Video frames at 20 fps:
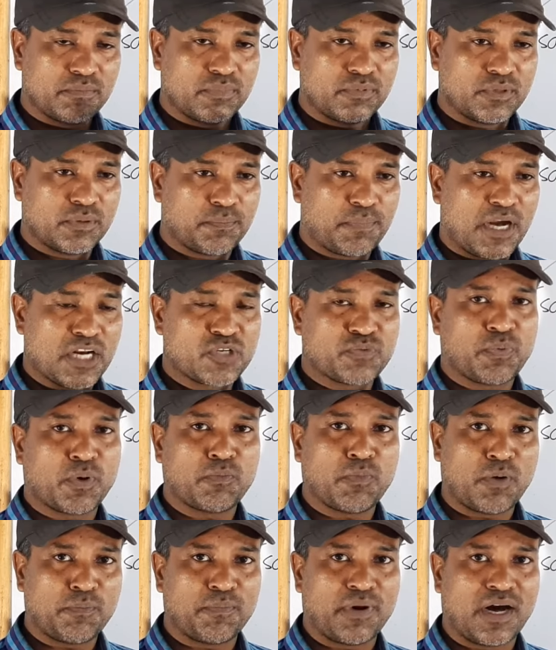the past
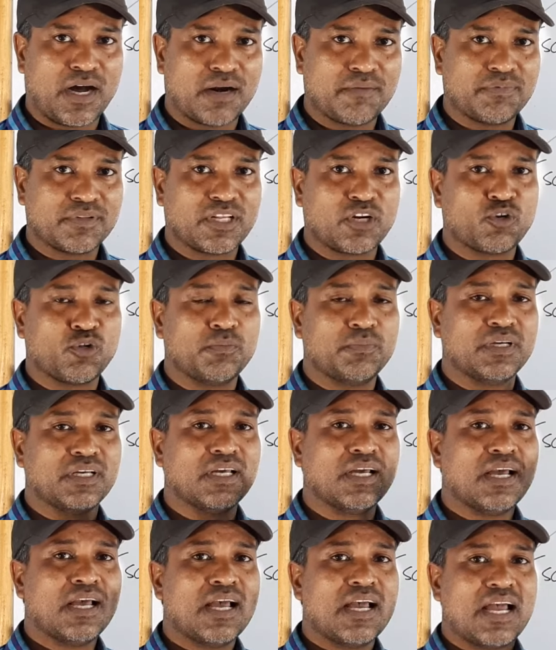form of verb, that will
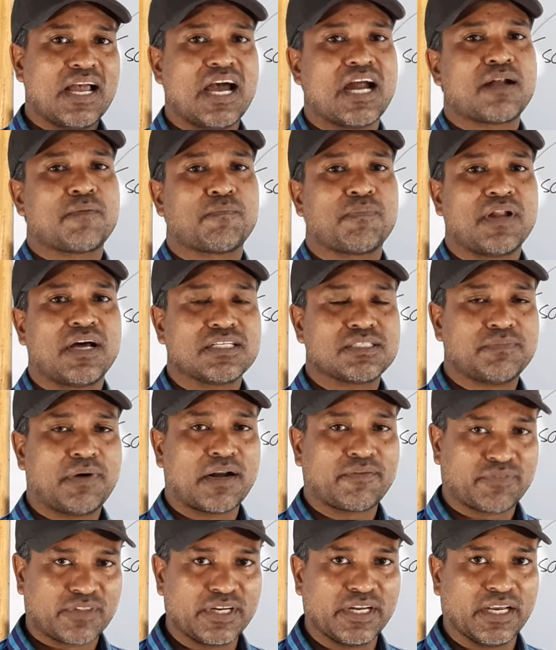be had plus
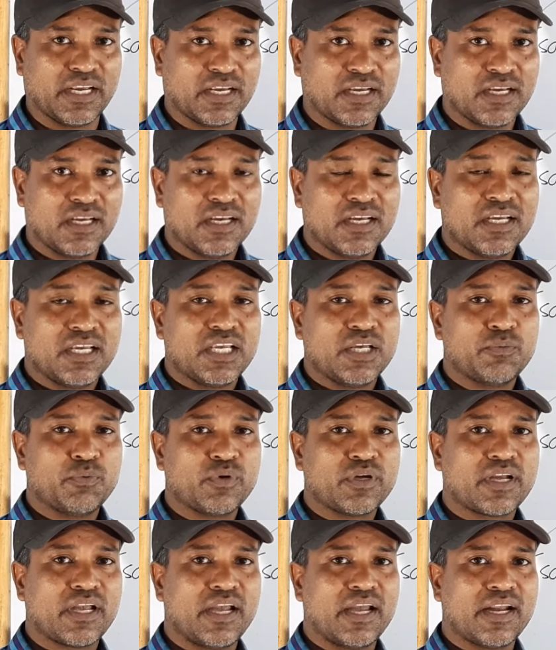verb 3. If
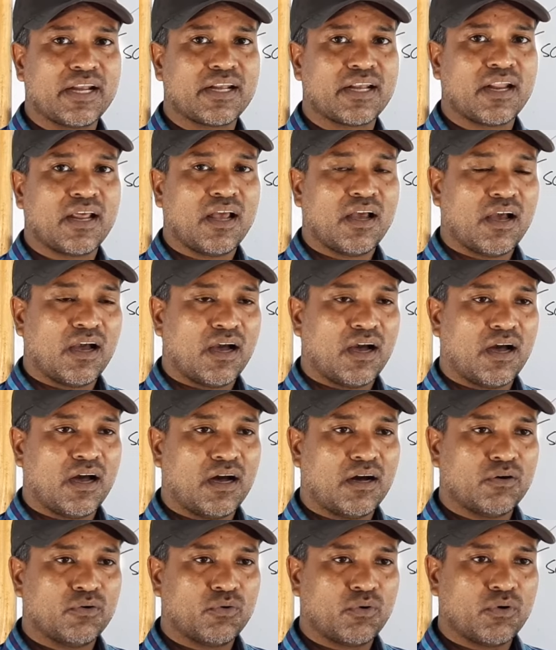we get
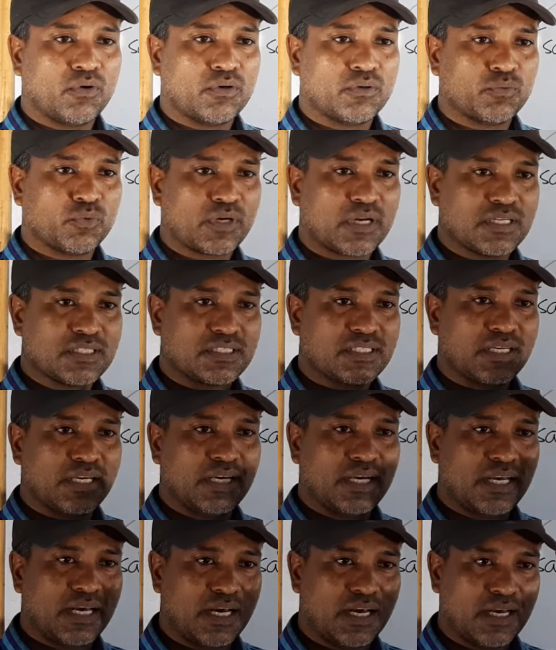we can
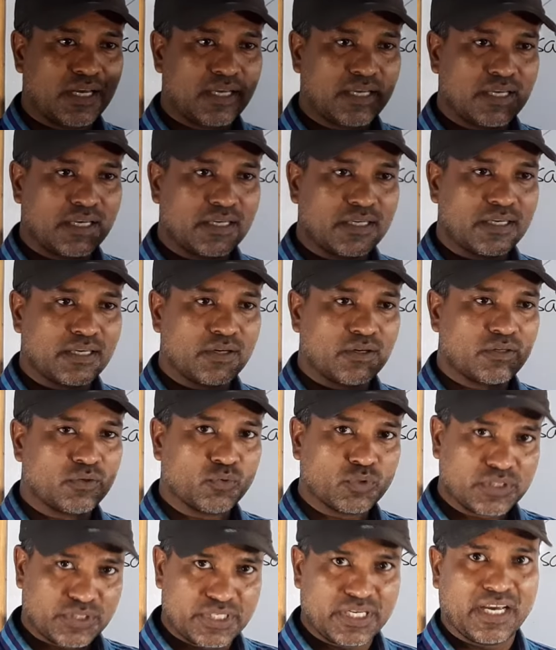say
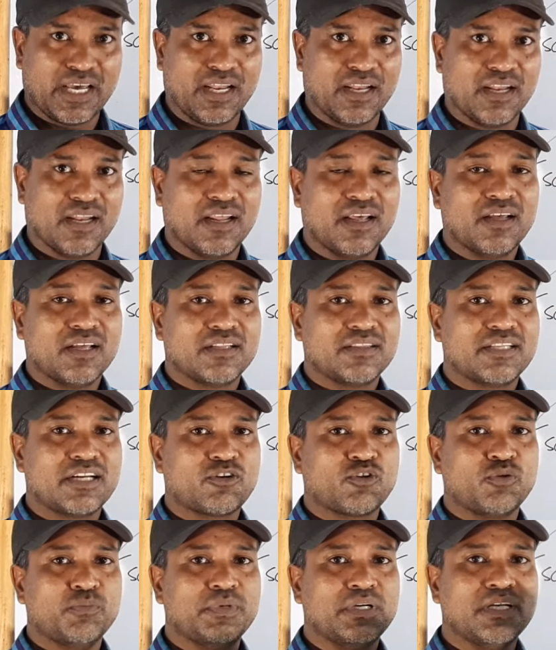shall, that
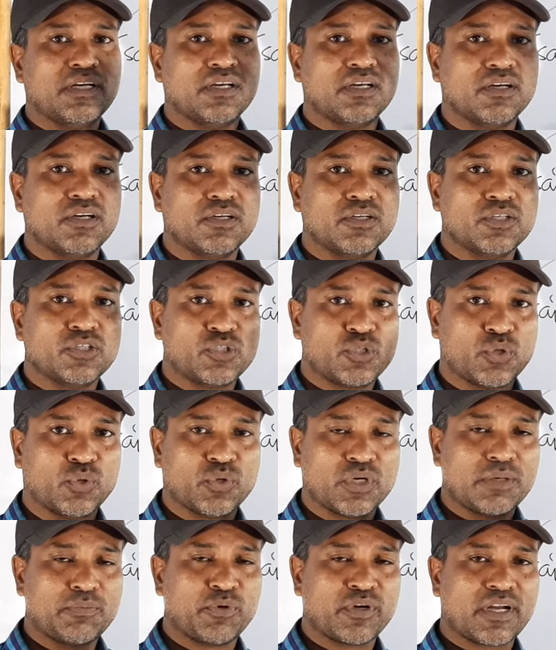will be
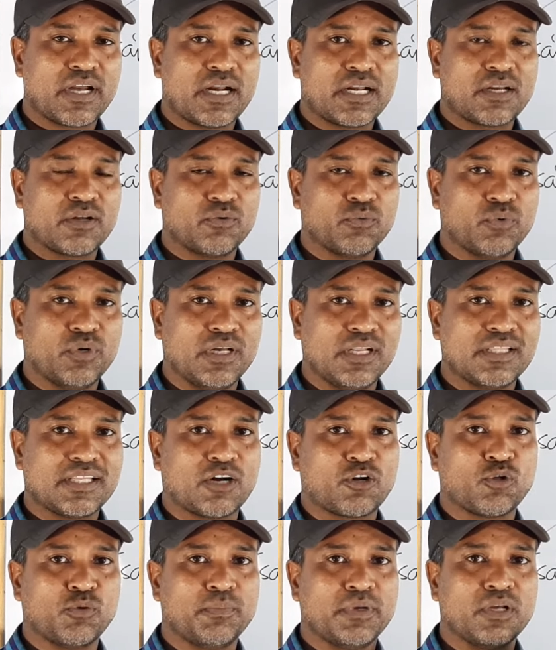should. If we get will,
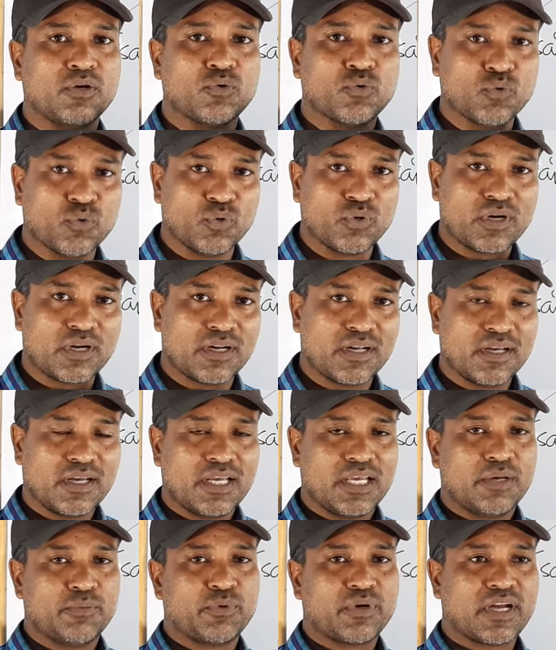that will be would.
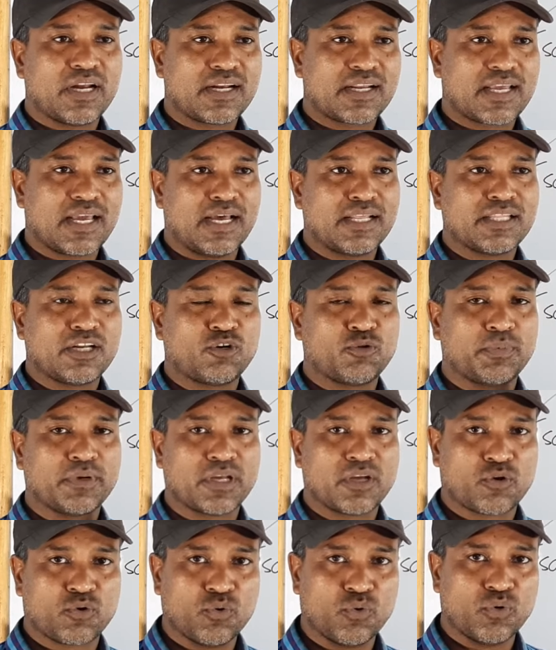If we get can, that will
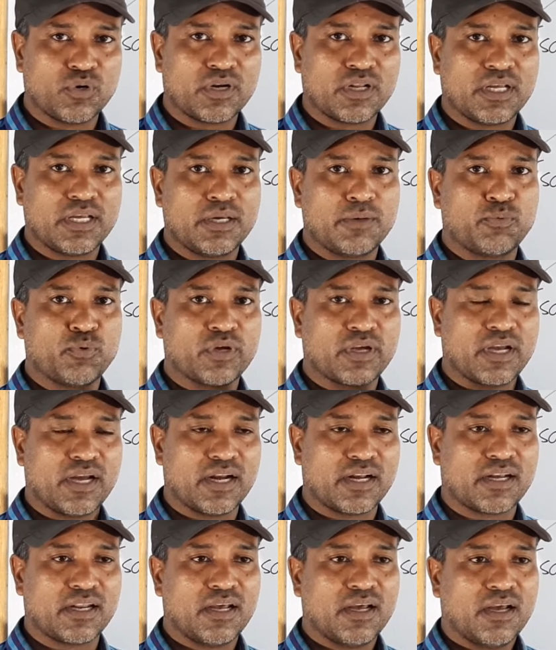be could. If we
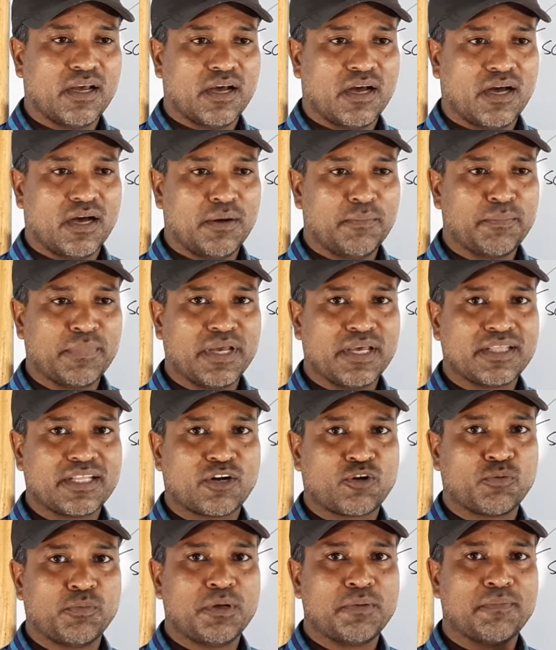get may, that
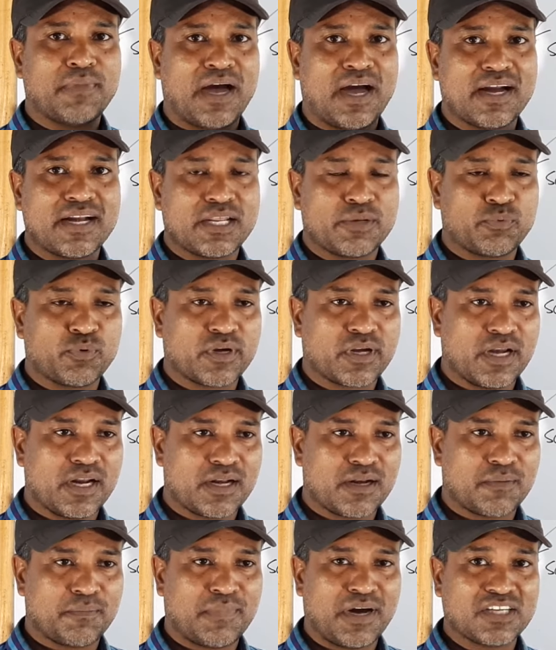will be might. If we
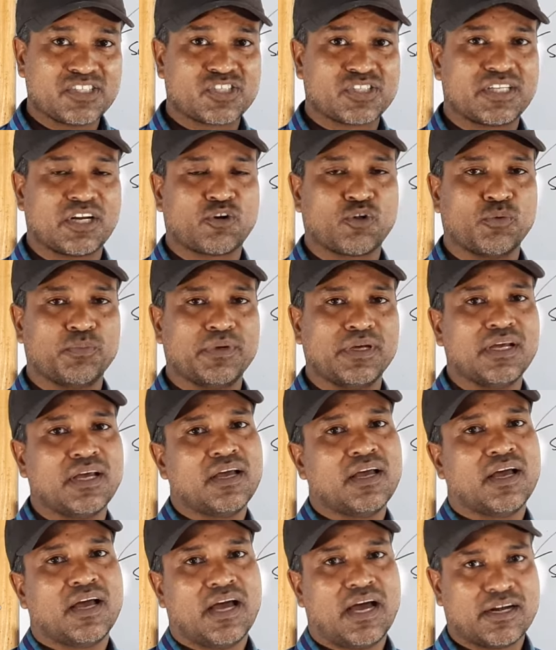get must, that will be
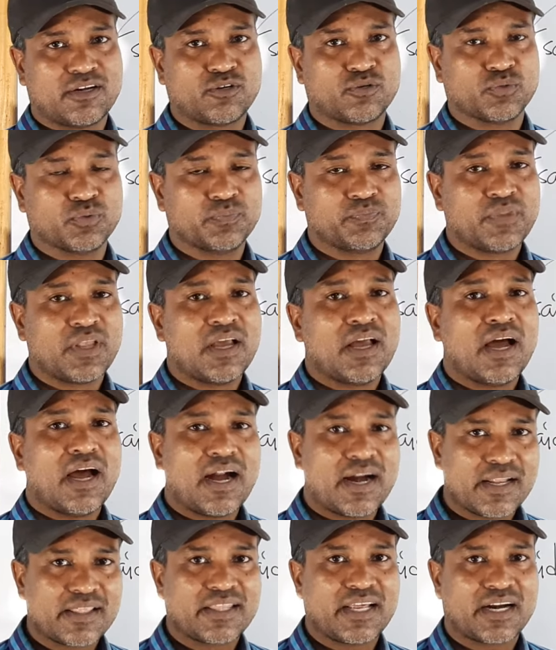had to.
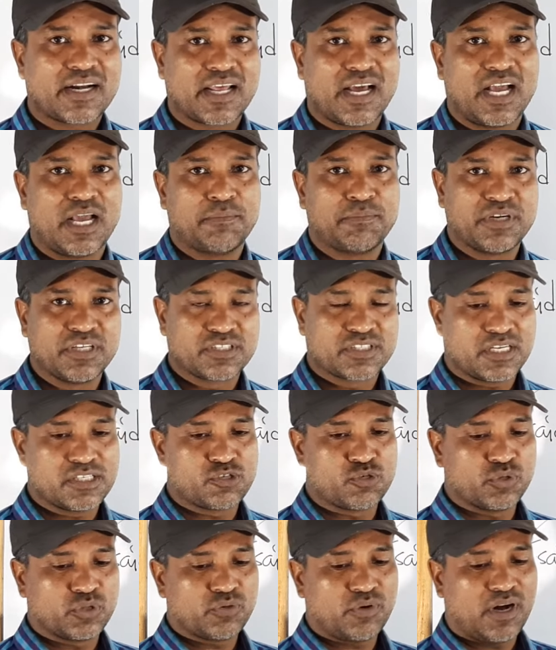And that I have
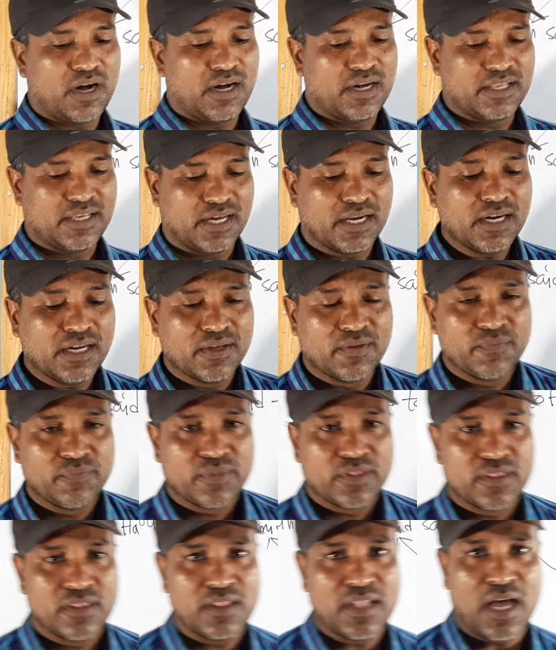discussed with you earlier.
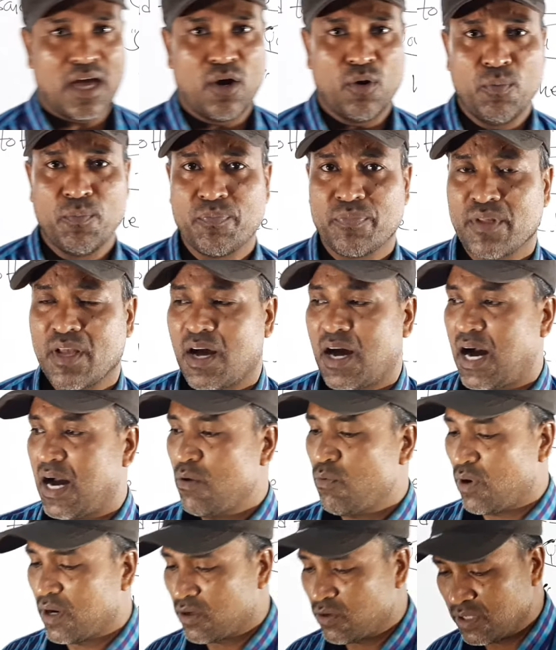Now
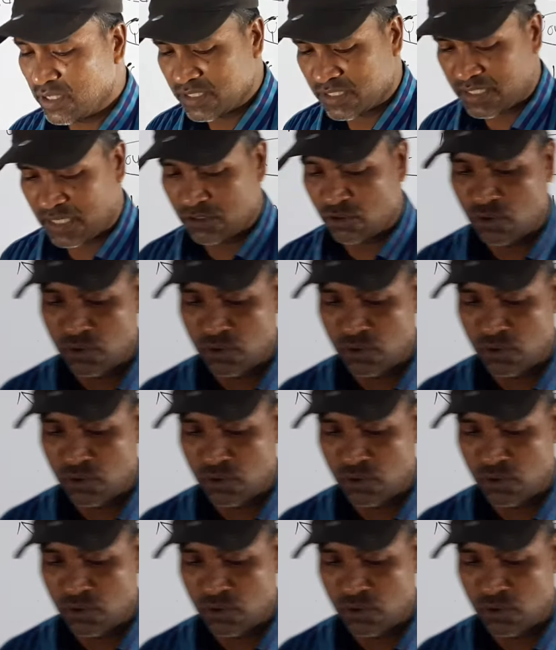I want to discuss